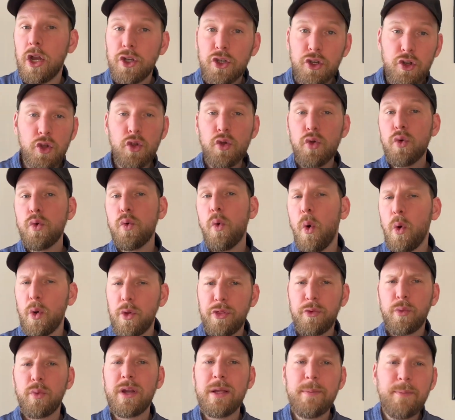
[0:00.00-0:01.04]
2 or
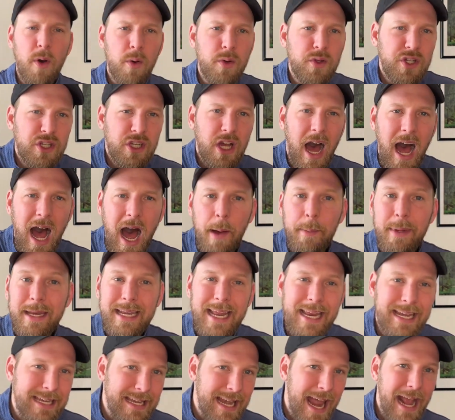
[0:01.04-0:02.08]
3 most common
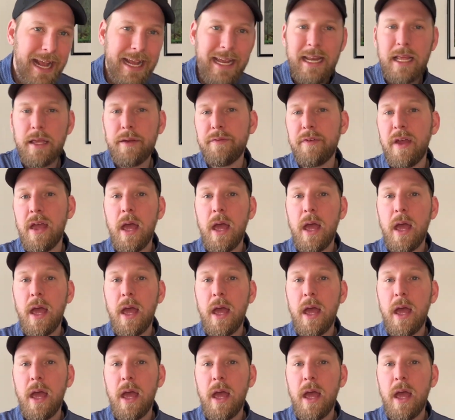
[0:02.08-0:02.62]
negative,